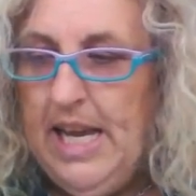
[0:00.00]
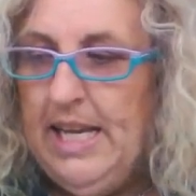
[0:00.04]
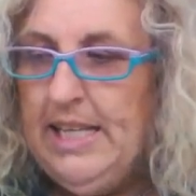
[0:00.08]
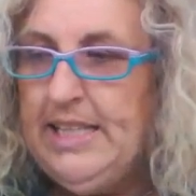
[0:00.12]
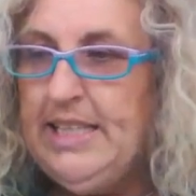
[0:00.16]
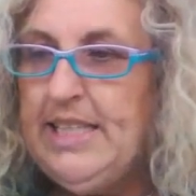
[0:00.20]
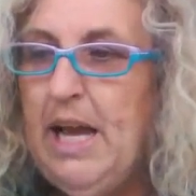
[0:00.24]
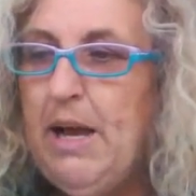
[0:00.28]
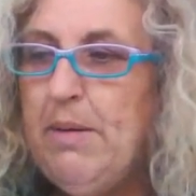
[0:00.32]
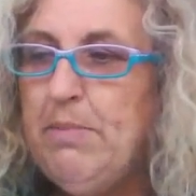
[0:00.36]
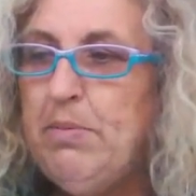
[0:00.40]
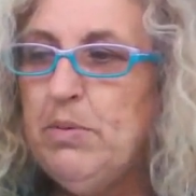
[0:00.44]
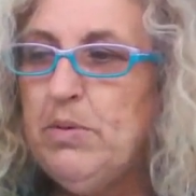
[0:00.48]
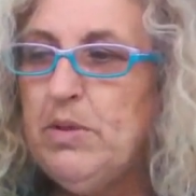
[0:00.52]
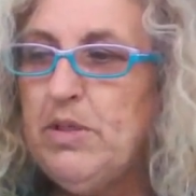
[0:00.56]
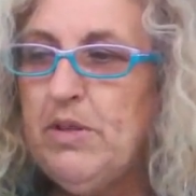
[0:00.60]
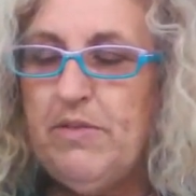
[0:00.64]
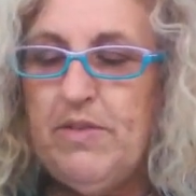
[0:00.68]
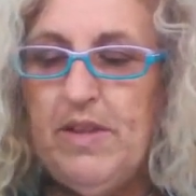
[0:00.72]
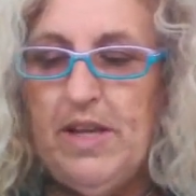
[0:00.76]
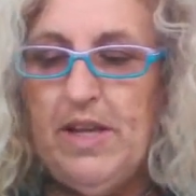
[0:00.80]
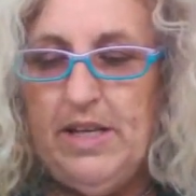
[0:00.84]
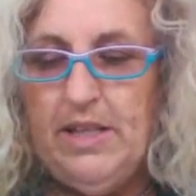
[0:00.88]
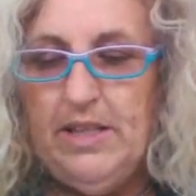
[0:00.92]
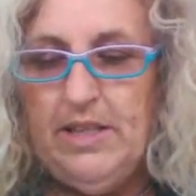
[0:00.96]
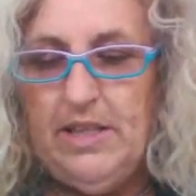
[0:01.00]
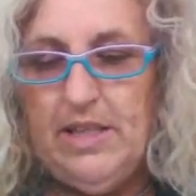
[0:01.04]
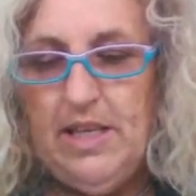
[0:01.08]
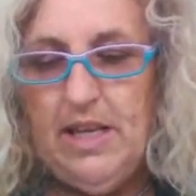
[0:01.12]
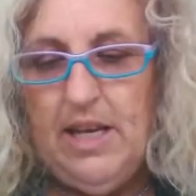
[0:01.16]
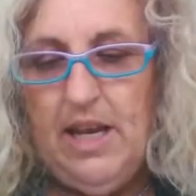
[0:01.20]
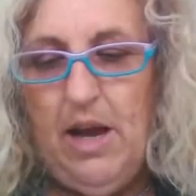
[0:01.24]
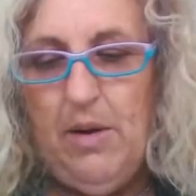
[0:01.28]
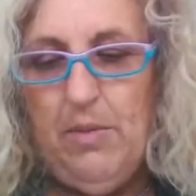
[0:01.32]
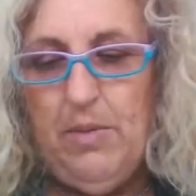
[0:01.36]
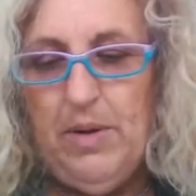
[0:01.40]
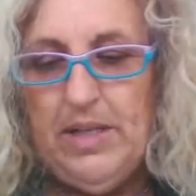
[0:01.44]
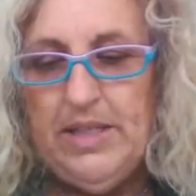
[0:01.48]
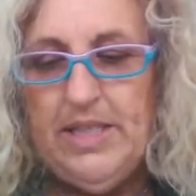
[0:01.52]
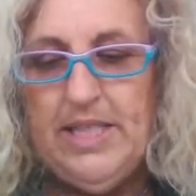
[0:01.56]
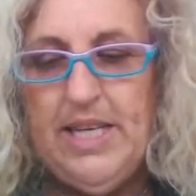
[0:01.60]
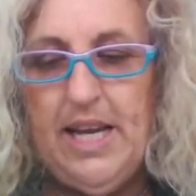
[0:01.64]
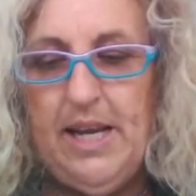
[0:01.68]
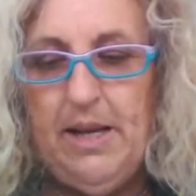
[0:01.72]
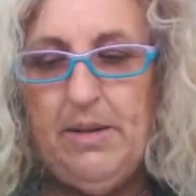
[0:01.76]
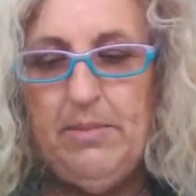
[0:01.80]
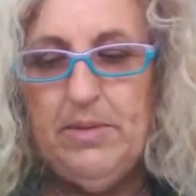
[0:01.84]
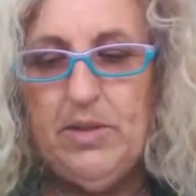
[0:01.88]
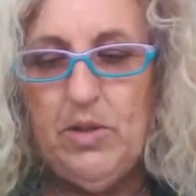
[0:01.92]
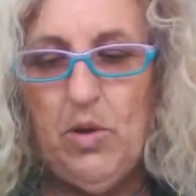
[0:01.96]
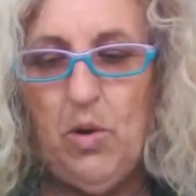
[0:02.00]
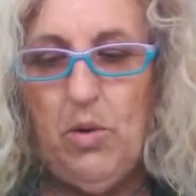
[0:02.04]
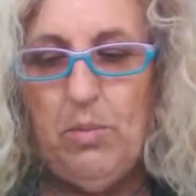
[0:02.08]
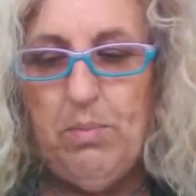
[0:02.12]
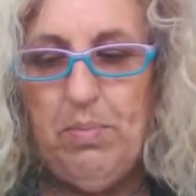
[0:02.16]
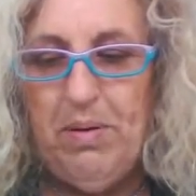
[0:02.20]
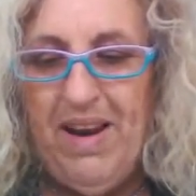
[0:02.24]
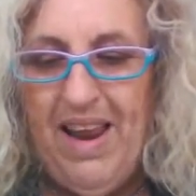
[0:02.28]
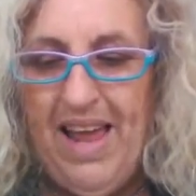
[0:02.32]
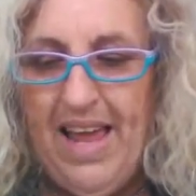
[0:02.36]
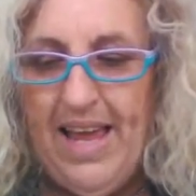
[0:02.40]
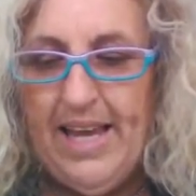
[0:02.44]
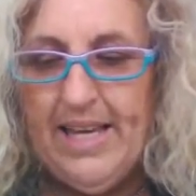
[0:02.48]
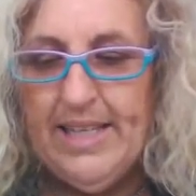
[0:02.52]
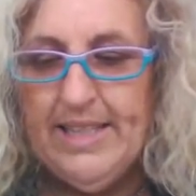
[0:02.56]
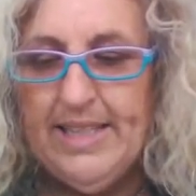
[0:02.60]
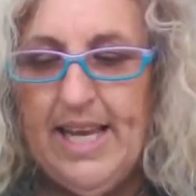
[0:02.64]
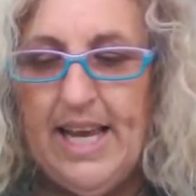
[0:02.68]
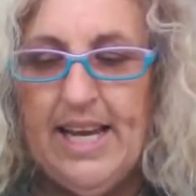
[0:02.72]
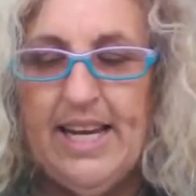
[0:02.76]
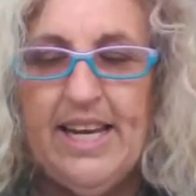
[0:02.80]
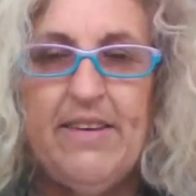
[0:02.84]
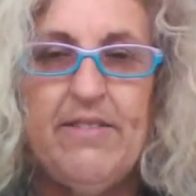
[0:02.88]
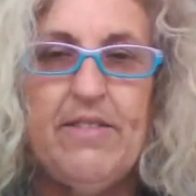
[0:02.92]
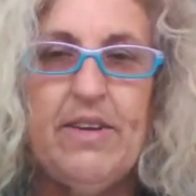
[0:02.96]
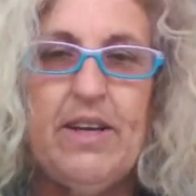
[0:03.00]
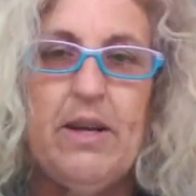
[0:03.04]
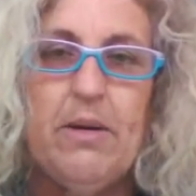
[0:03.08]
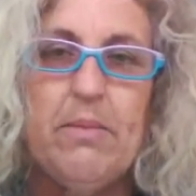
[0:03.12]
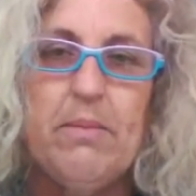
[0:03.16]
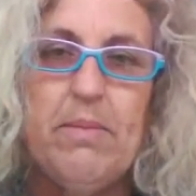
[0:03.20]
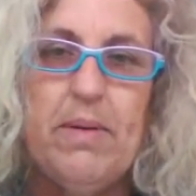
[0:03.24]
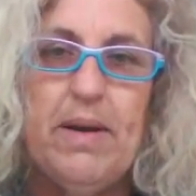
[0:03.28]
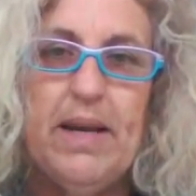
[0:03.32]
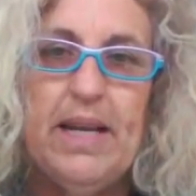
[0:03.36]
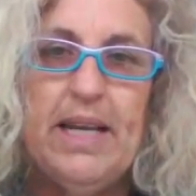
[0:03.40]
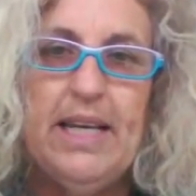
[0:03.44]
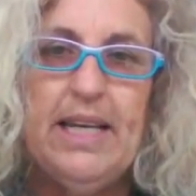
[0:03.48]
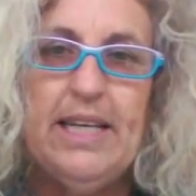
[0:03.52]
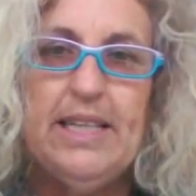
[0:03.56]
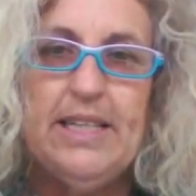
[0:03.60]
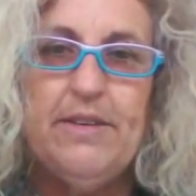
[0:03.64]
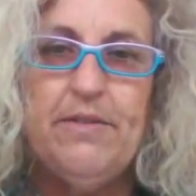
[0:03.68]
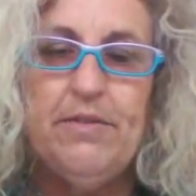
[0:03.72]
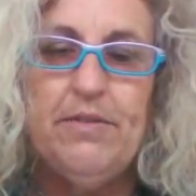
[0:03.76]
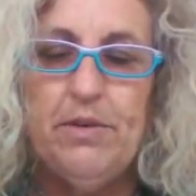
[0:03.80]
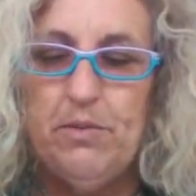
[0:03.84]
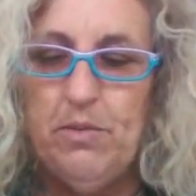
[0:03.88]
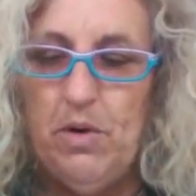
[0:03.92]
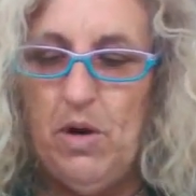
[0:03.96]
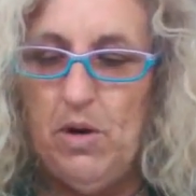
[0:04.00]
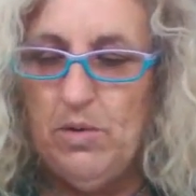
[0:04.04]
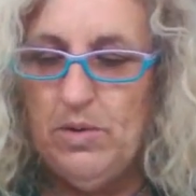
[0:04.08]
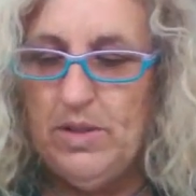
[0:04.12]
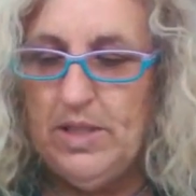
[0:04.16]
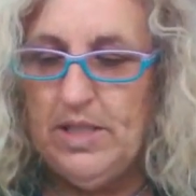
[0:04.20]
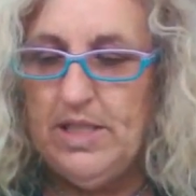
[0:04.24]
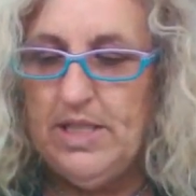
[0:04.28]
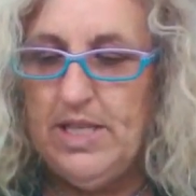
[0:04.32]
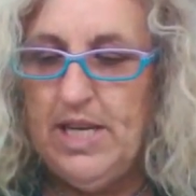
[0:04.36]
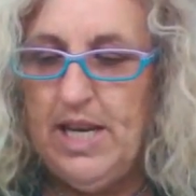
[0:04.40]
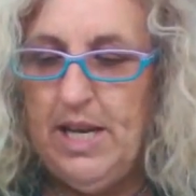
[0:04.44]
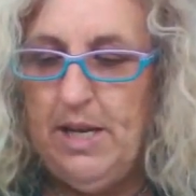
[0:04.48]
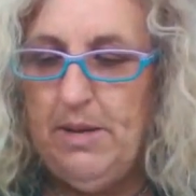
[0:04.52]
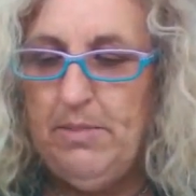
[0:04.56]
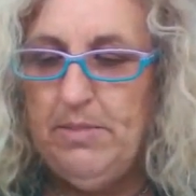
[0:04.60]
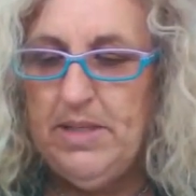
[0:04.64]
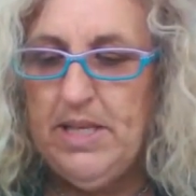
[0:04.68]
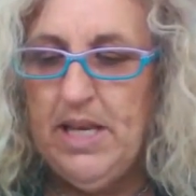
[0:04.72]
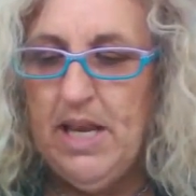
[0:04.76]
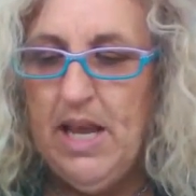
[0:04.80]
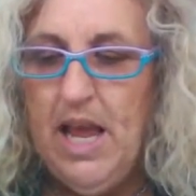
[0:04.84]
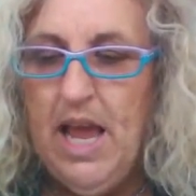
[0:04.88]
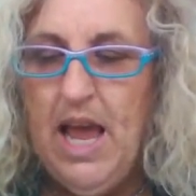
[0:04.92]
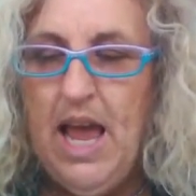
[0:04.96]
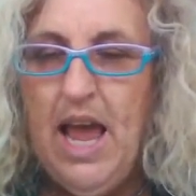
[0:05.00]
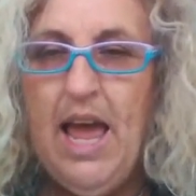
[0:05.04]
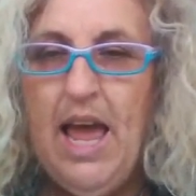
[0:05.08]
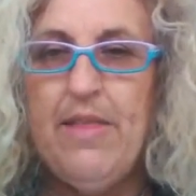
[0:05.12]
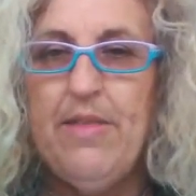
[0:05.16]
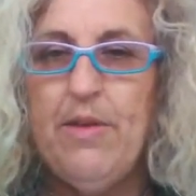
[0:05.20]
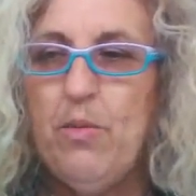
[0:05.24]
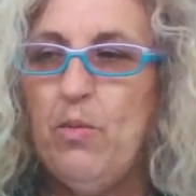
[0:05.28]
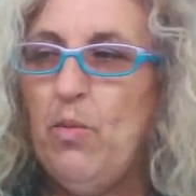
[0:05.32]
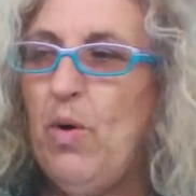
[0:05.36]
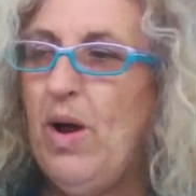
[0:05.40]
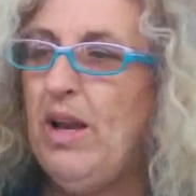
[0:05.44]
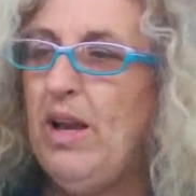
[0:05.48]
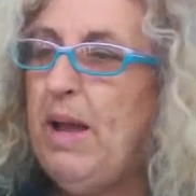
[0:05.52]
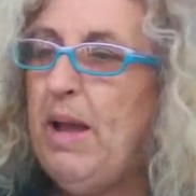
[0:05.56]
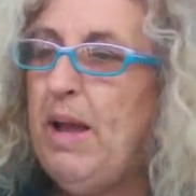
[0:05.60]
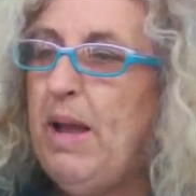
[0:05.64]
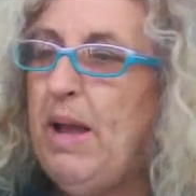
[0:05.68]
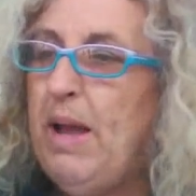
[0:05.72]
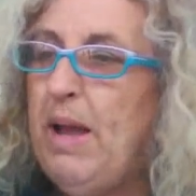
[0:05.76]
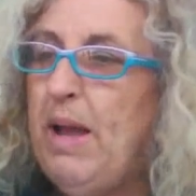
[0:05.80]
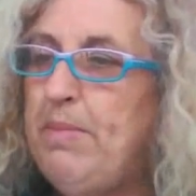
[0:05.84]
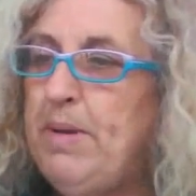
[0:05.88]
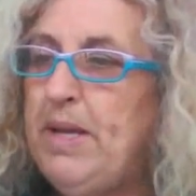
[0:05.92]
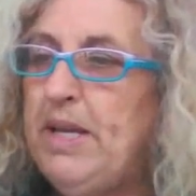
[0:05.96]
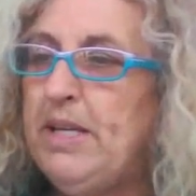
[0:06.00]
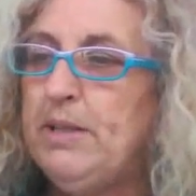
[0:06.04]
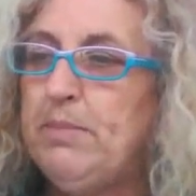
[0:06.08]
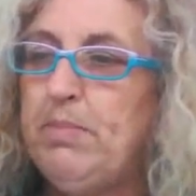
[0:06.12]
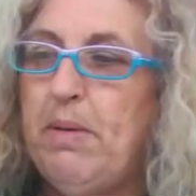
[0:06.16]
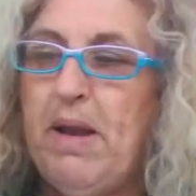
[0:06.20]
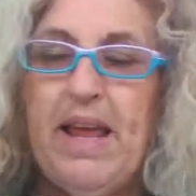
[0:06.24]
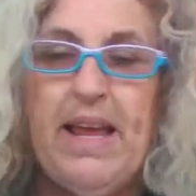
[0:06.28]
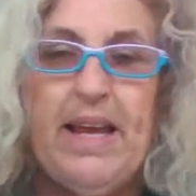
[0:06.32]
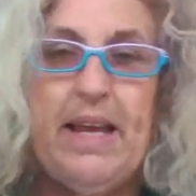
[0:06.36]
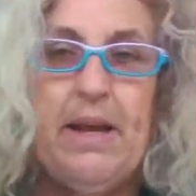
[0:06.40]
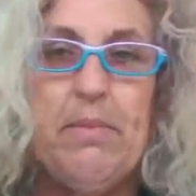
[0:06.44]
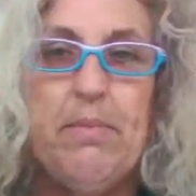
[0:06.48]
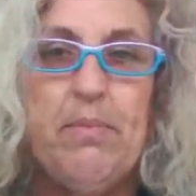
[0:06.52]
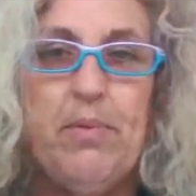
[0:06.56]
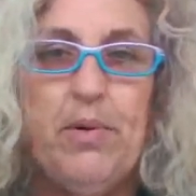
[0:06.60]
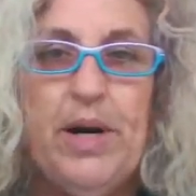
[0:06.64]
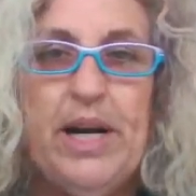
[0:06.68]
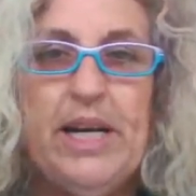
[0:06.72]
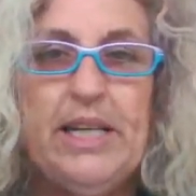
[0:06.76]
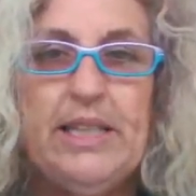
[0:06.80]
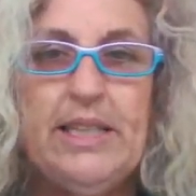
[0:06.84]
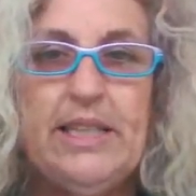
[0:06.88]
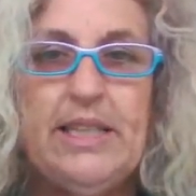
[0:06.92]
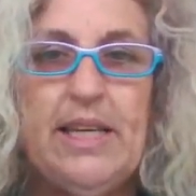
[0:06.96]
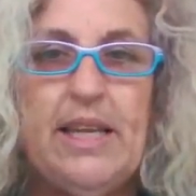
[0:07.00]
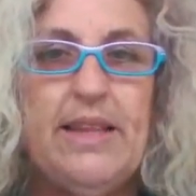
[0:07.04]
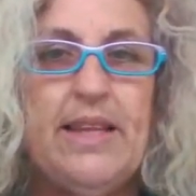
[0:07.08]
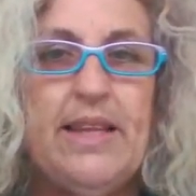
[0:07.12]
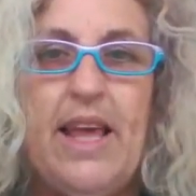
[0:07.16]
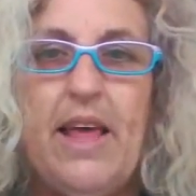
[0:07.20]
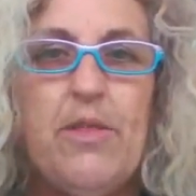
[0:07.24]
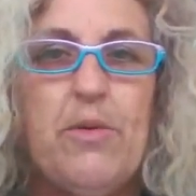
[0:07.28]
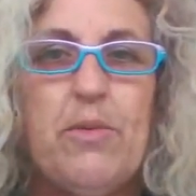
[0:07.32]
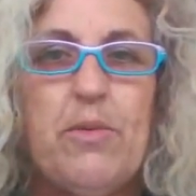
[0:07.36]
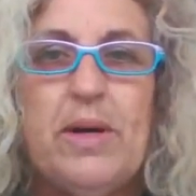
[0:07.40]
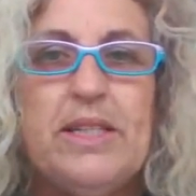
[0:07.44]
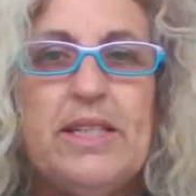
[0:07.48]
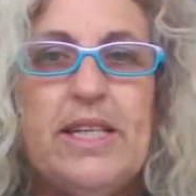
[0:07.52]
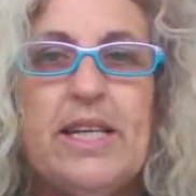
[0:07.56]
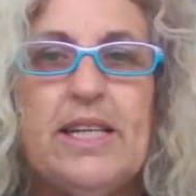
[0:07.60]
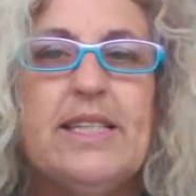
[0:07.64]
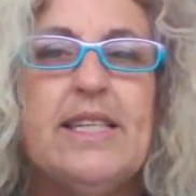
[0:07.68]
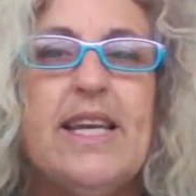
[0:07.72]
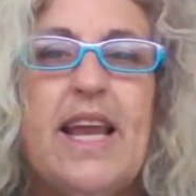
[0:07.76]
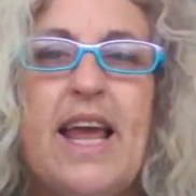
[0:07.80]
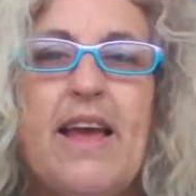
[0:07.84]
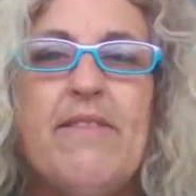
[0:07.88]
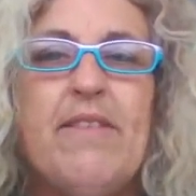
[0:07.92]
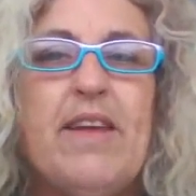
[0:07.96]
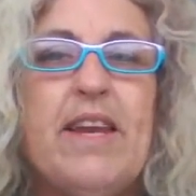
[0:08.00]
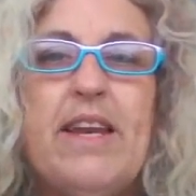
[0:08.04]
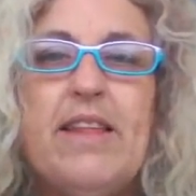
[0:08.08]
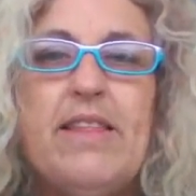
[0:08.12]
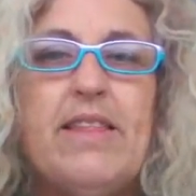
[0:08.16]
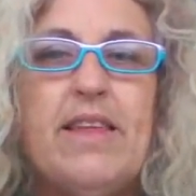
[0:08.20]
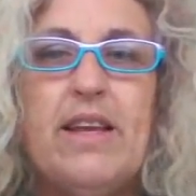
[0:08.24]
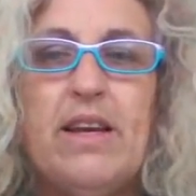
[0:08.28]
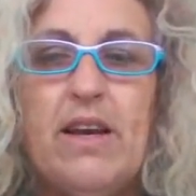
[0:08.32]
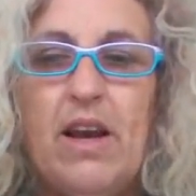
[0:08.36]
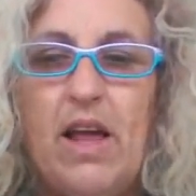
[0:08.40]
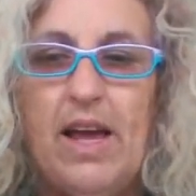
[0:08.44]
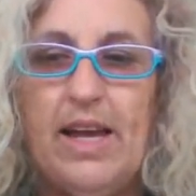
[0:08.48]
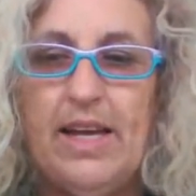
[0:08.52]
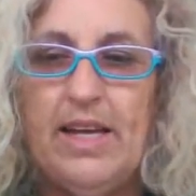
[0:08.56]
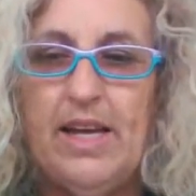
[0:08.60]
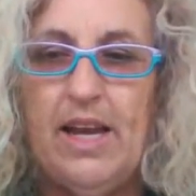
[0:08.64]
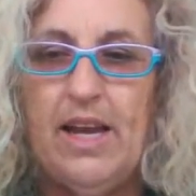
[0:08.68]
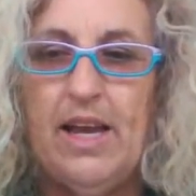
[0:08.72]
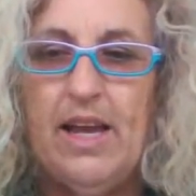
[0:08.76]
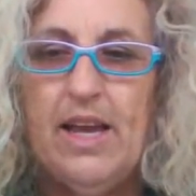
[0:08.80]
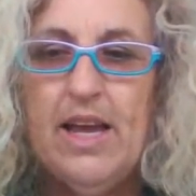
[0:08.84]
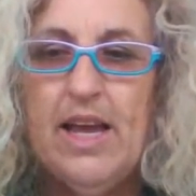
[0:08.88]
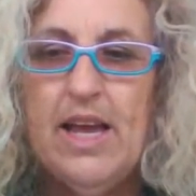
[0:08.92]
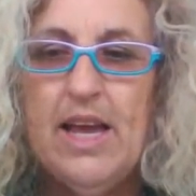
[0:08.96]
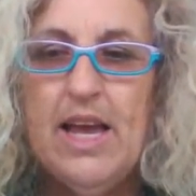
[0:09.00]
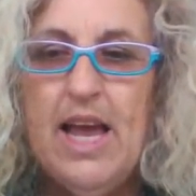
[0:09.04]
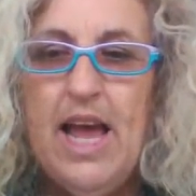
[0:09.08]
Examples of this are when teams or players are given completely different roles in teams, and that one maybe is playing a press and the other one doesn't have anything like it.